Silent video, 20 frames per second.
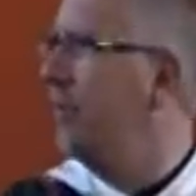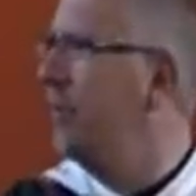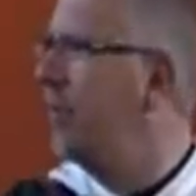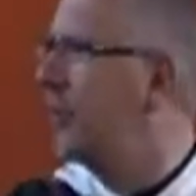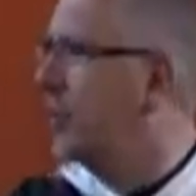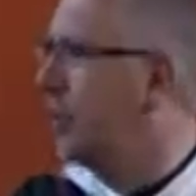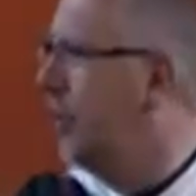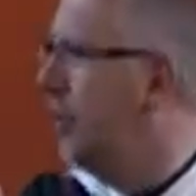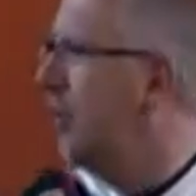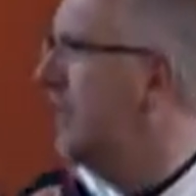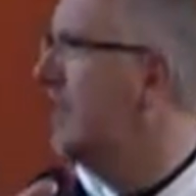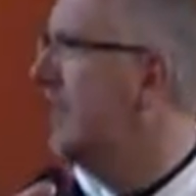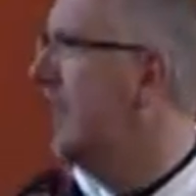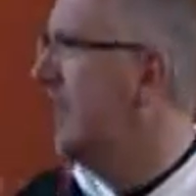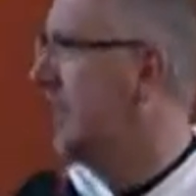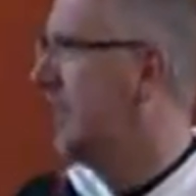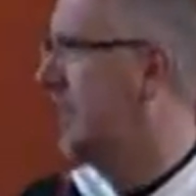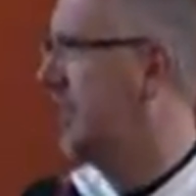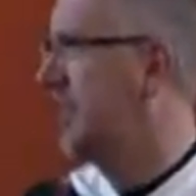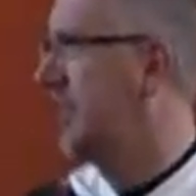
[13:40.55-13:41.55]
that there is
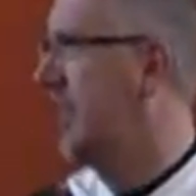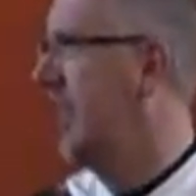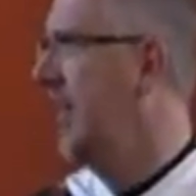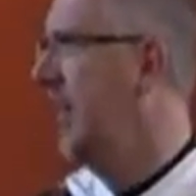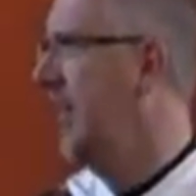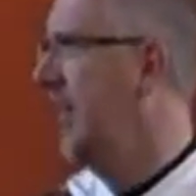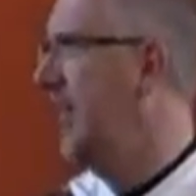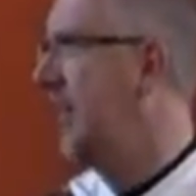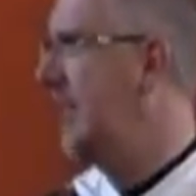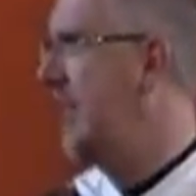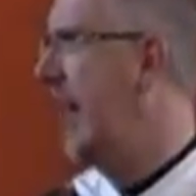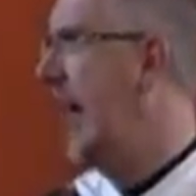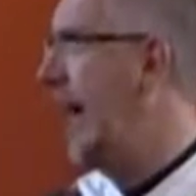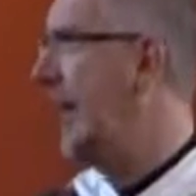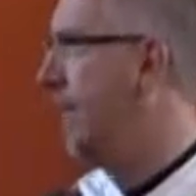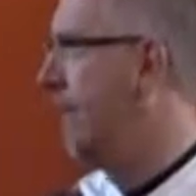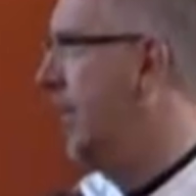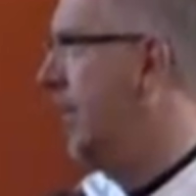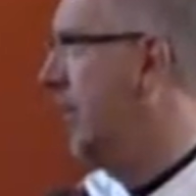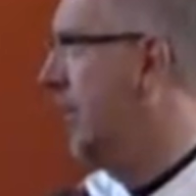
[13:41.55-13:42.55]
goodness that's
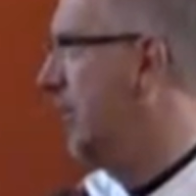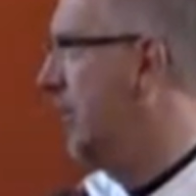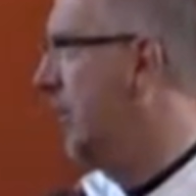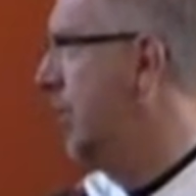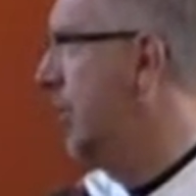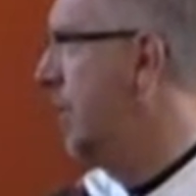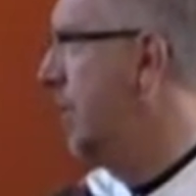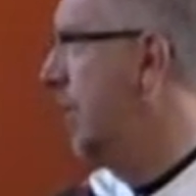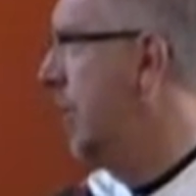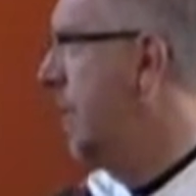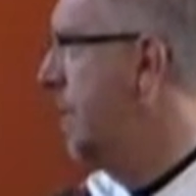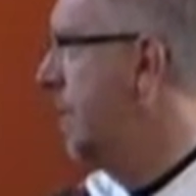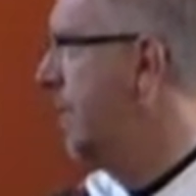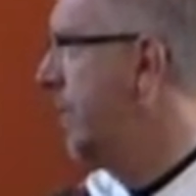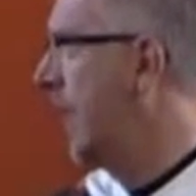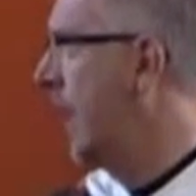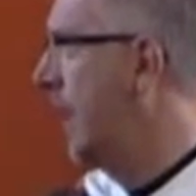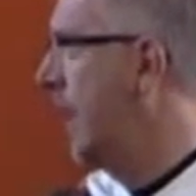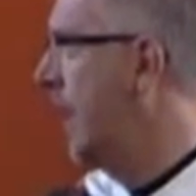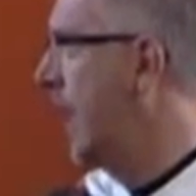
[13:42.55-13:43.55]
happening too.
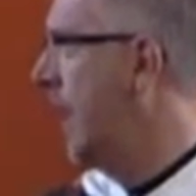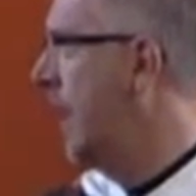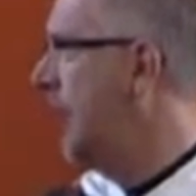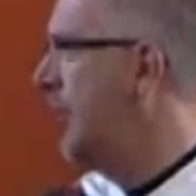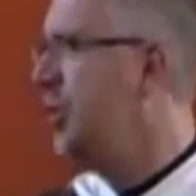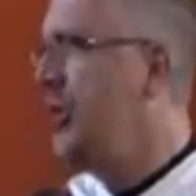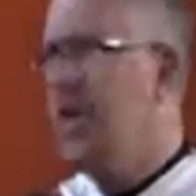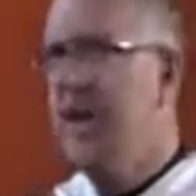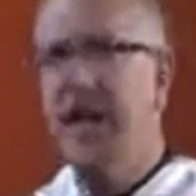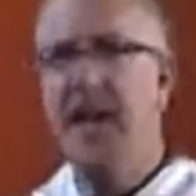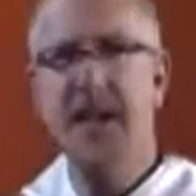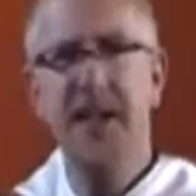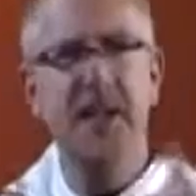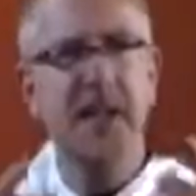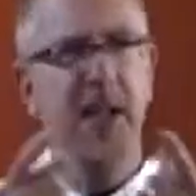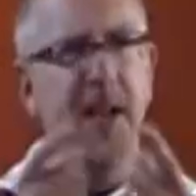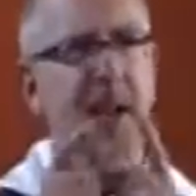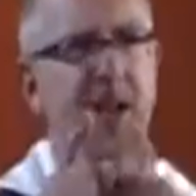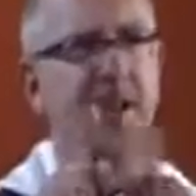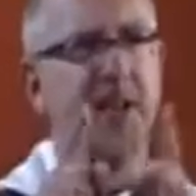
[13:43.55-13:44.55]

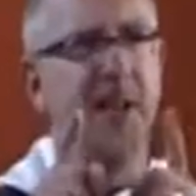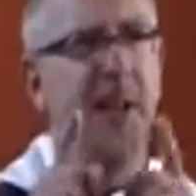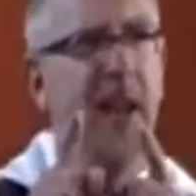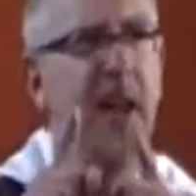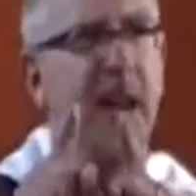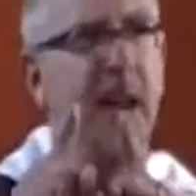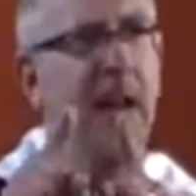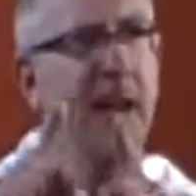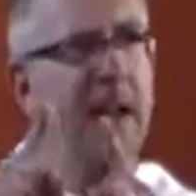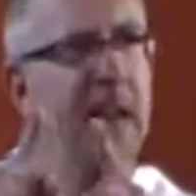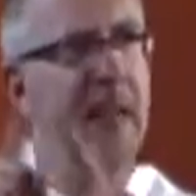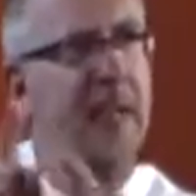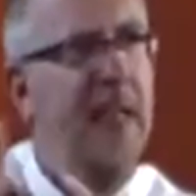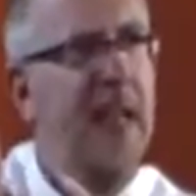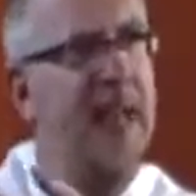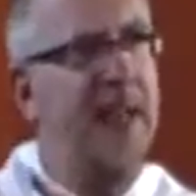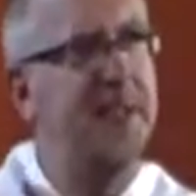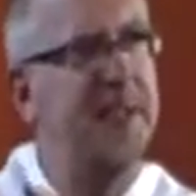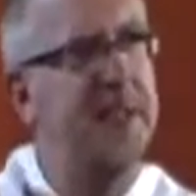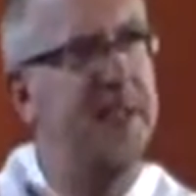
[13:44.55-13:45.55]
Jesus, in
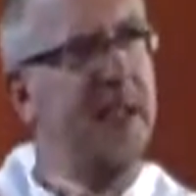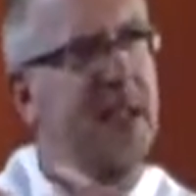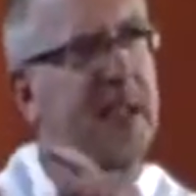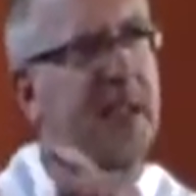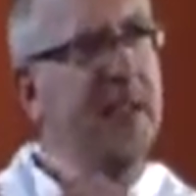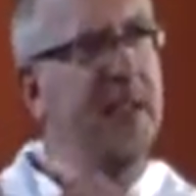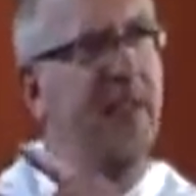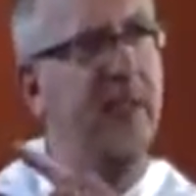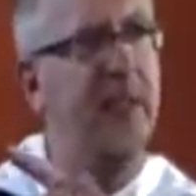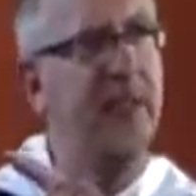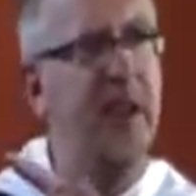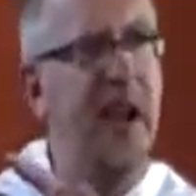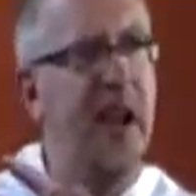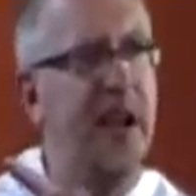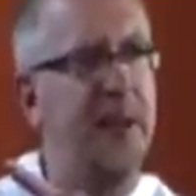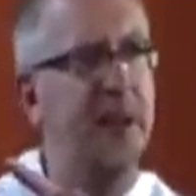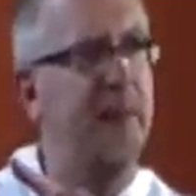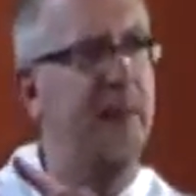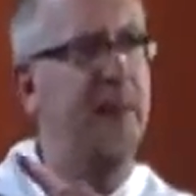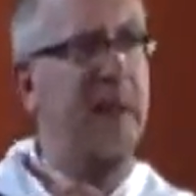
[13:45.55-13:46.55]
that scene in the
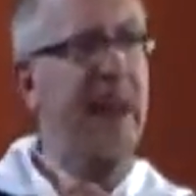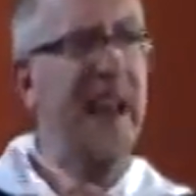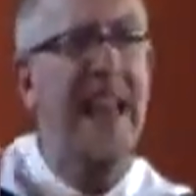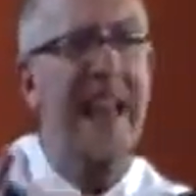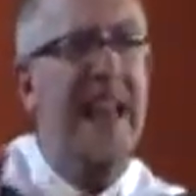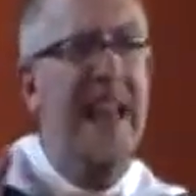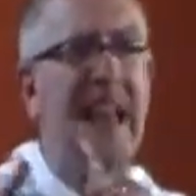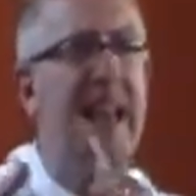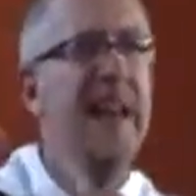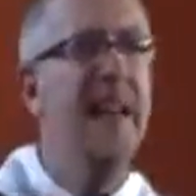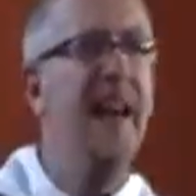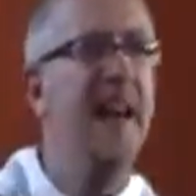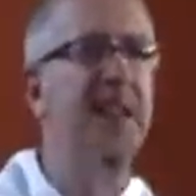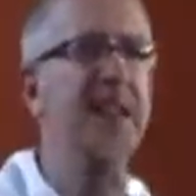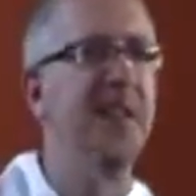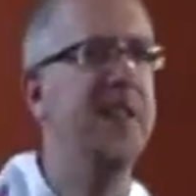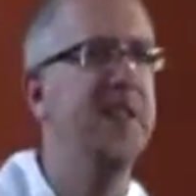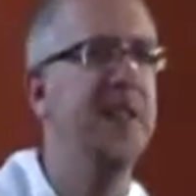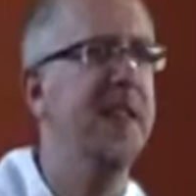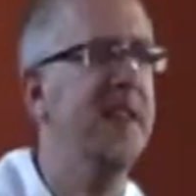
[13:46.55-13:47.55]
gospel today, he
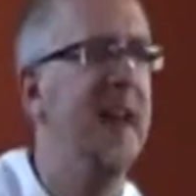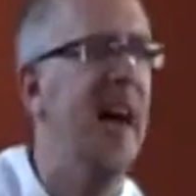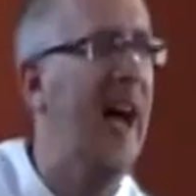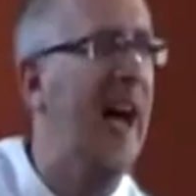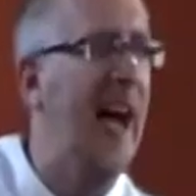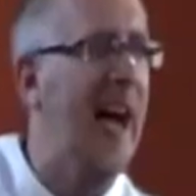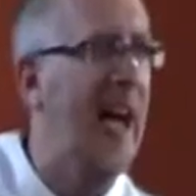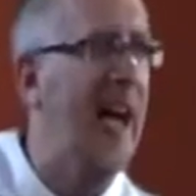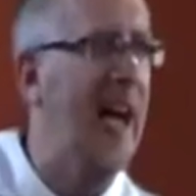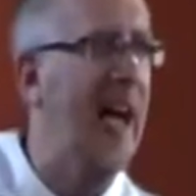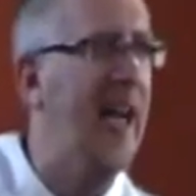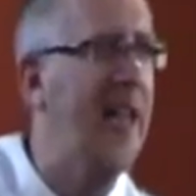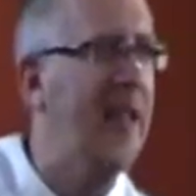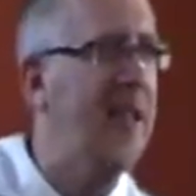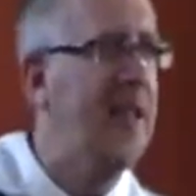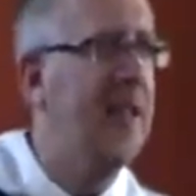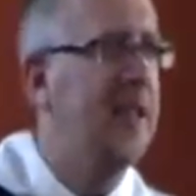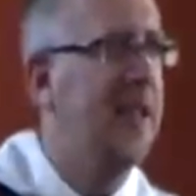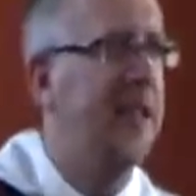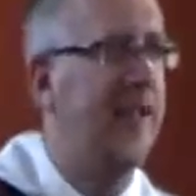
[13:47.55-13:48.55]
doesn't deny
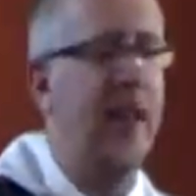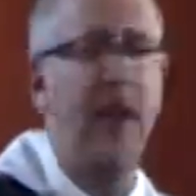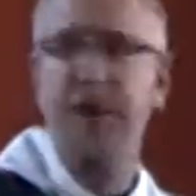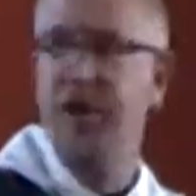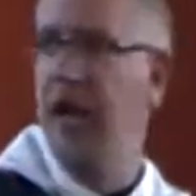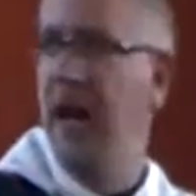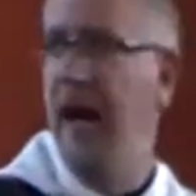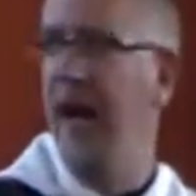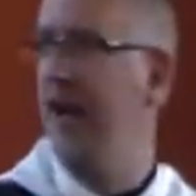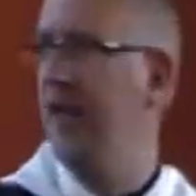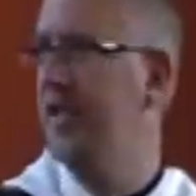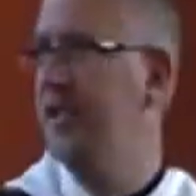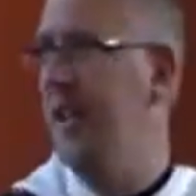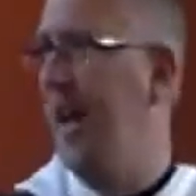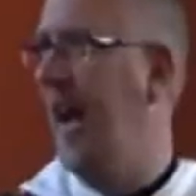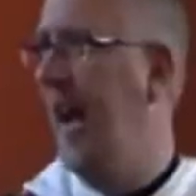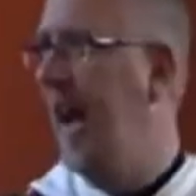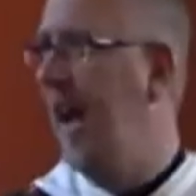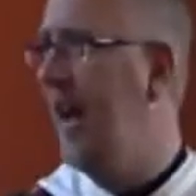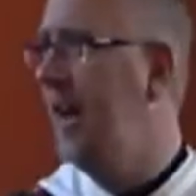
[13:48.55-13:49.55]
that that child
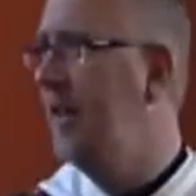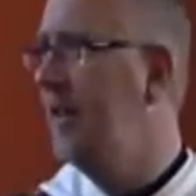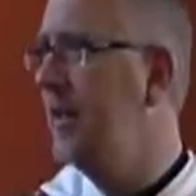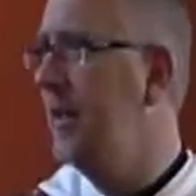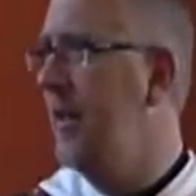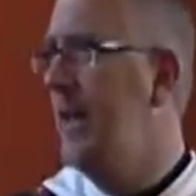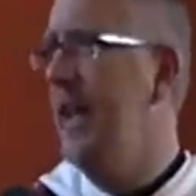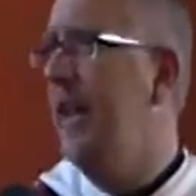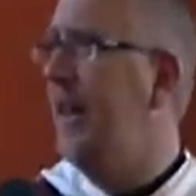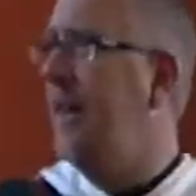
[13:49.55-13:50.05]
died.